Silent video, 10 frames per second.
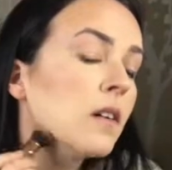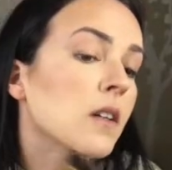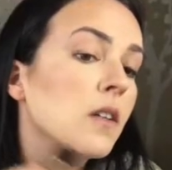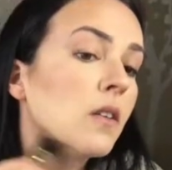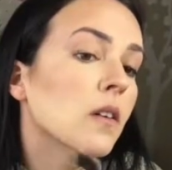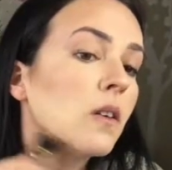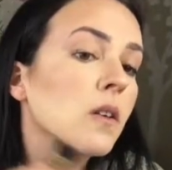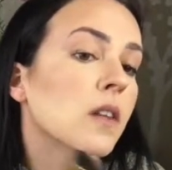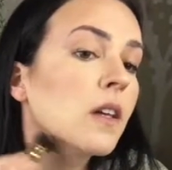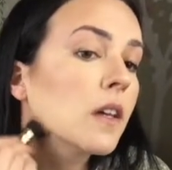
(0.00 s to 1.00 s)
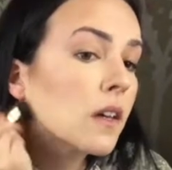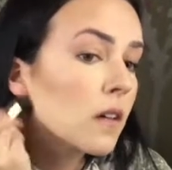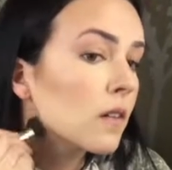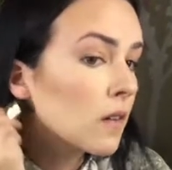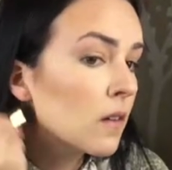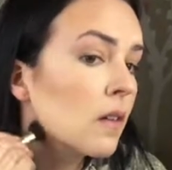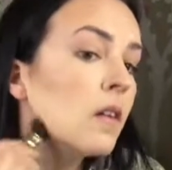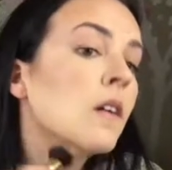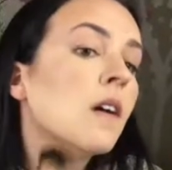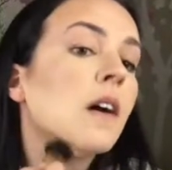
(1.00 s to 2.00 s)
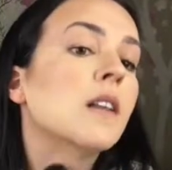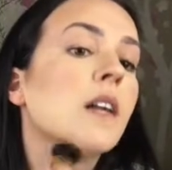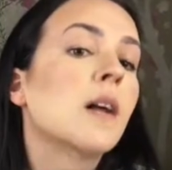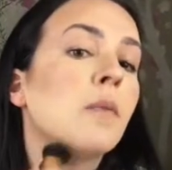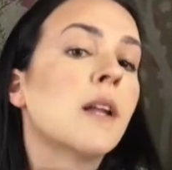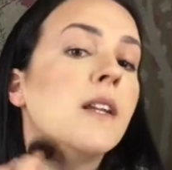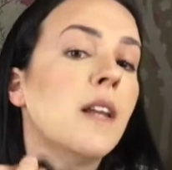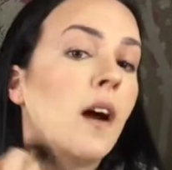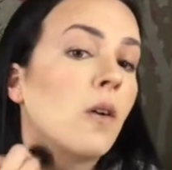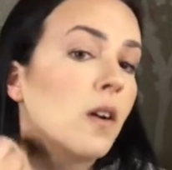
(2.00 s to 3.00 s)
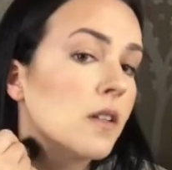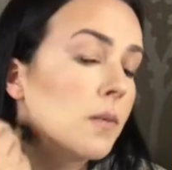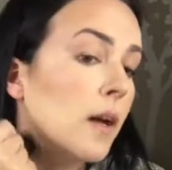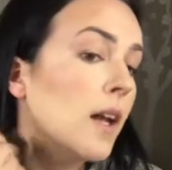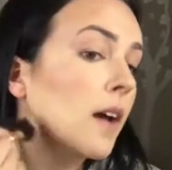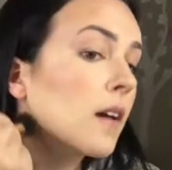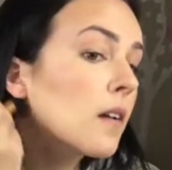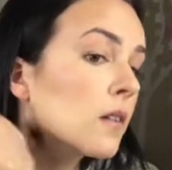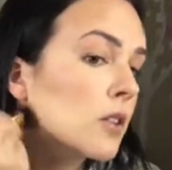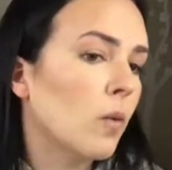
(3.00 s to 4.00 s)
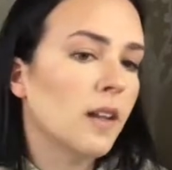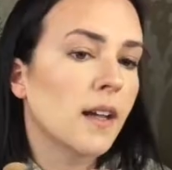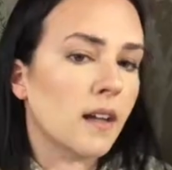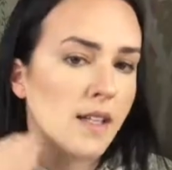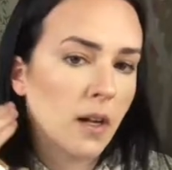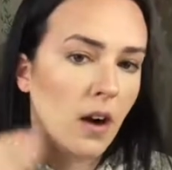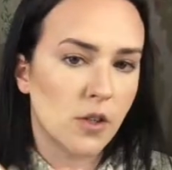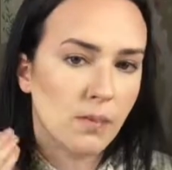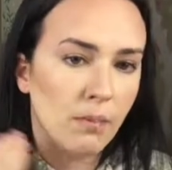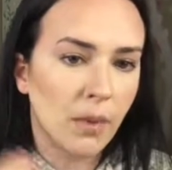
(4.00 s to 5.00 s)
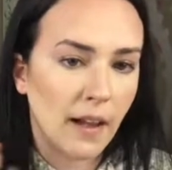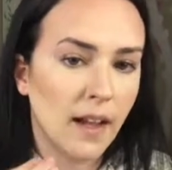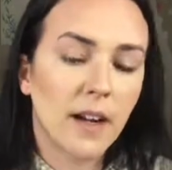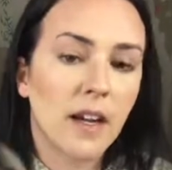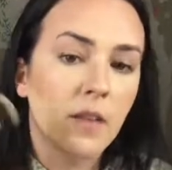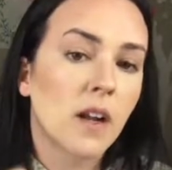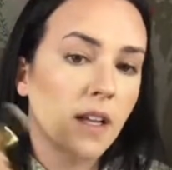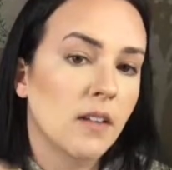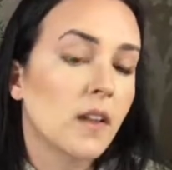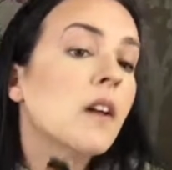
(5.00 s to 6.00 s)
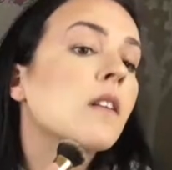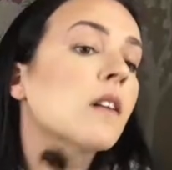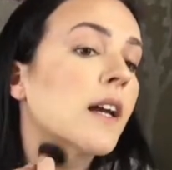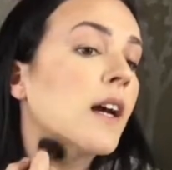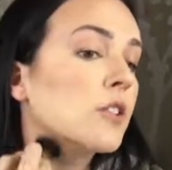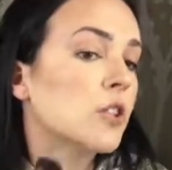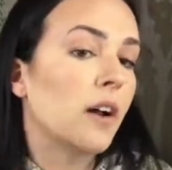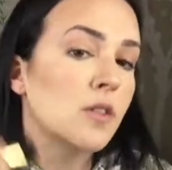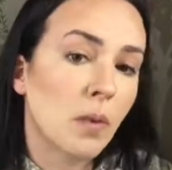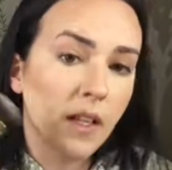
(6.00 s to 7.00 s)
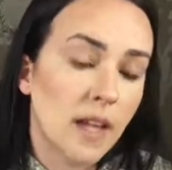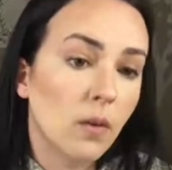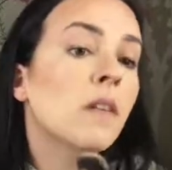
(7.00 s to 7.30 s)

I do the whole thing, and then I blend down onto my neck. Because you don't want like nice big harsh black line right there. You want it to kind of look like a natural shadow, so you pull it